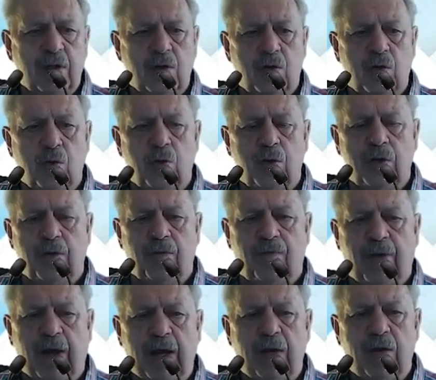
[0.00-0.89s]
to do with the
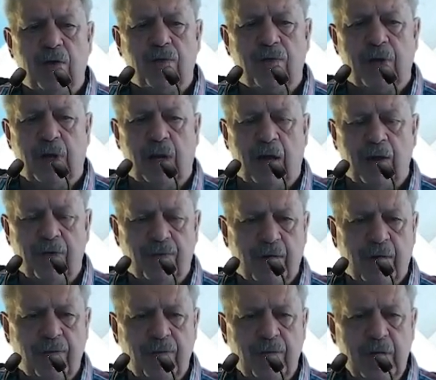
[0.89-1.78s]
value of the life
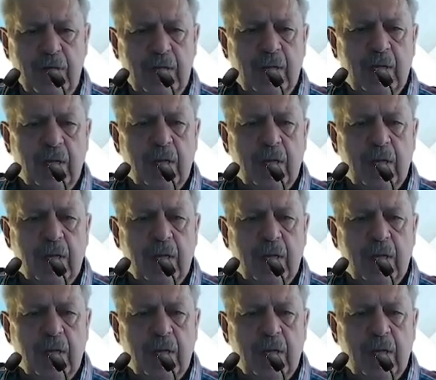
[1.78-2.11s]
cover.